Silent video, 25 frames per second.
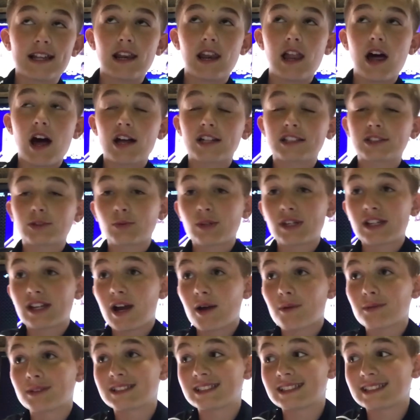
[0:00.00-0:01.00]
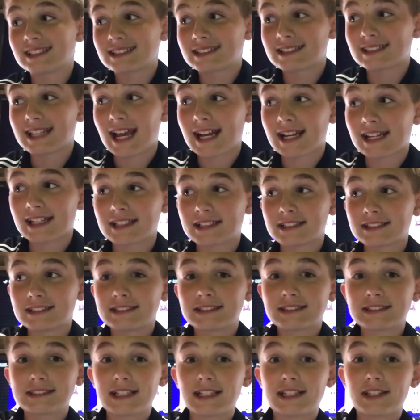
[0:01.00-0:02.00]
Last week I was in
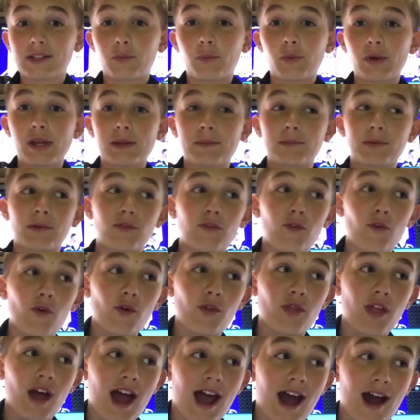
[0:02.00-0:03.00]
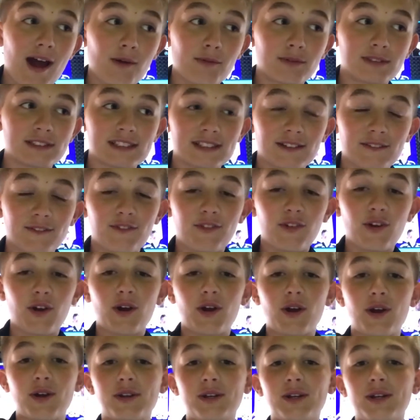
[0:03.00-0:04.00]
2nd, and the week before that I was in
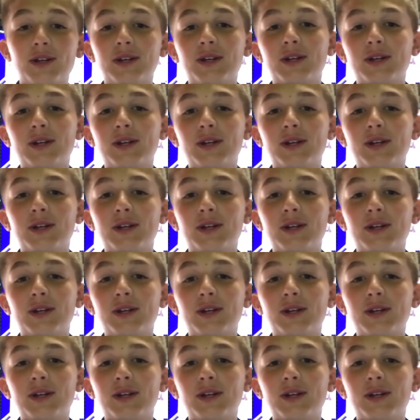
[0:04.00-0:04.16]
3rd.